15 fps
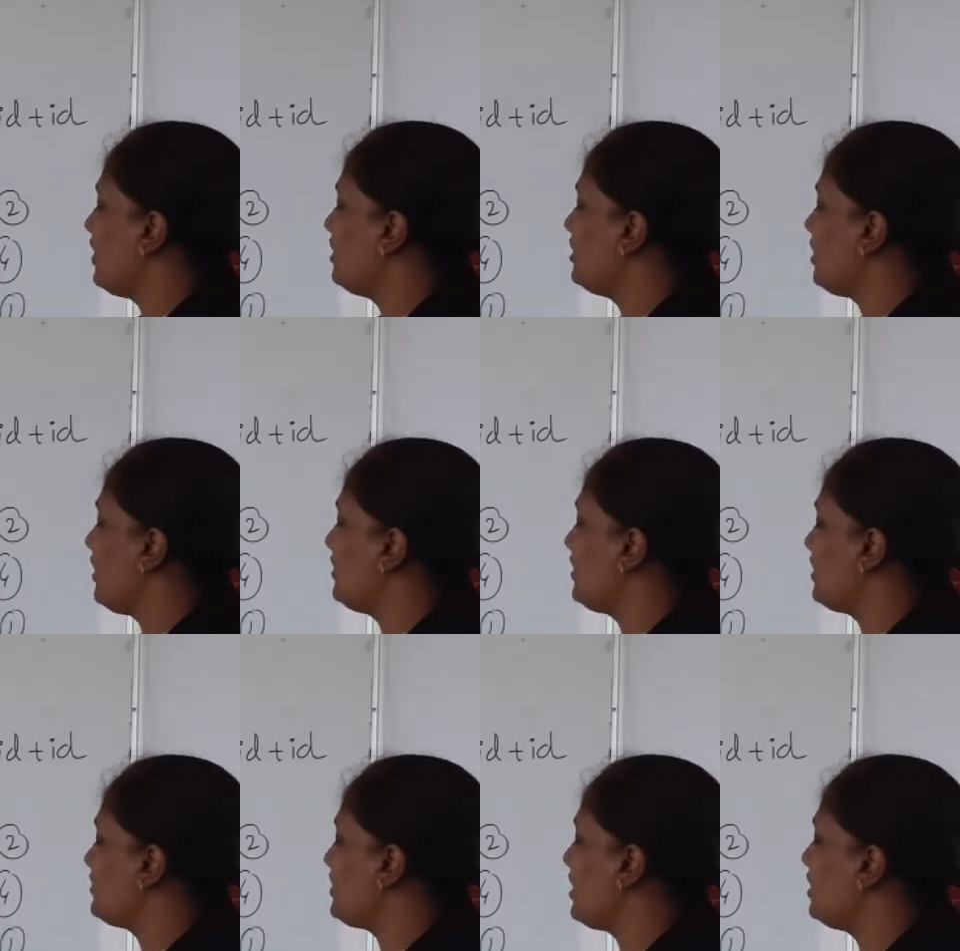if I derive
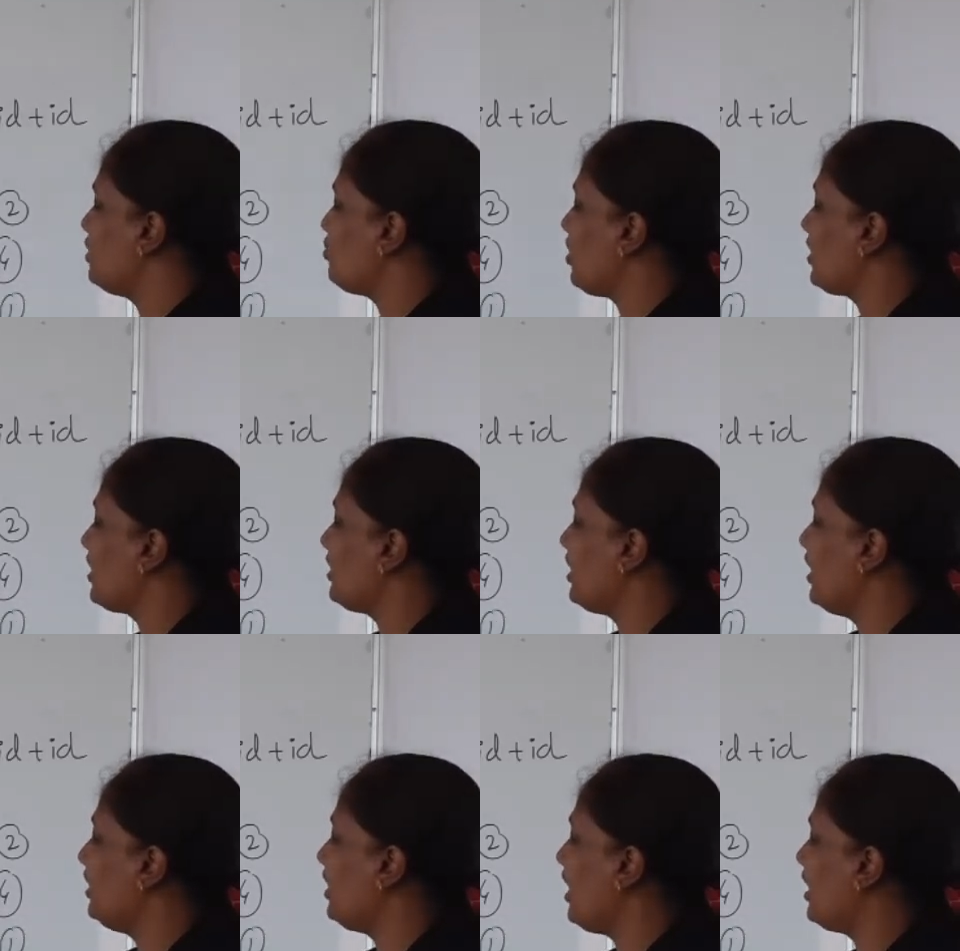it as ID, what I
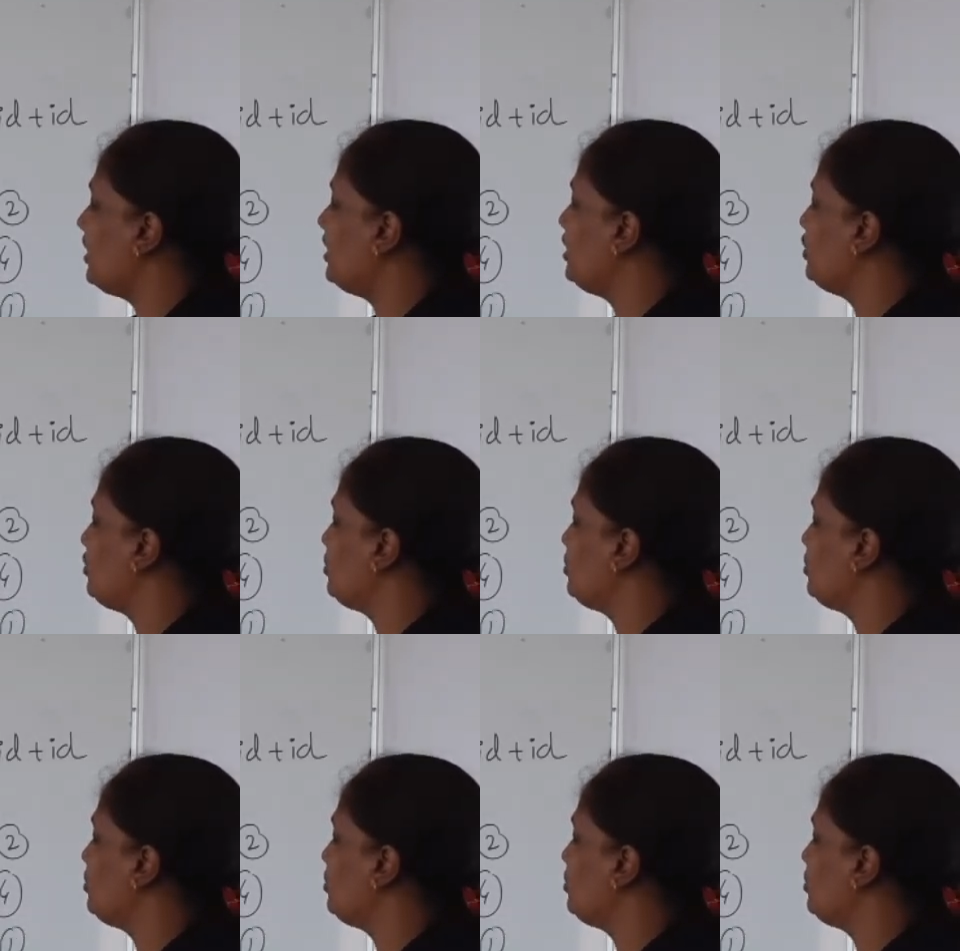get? ID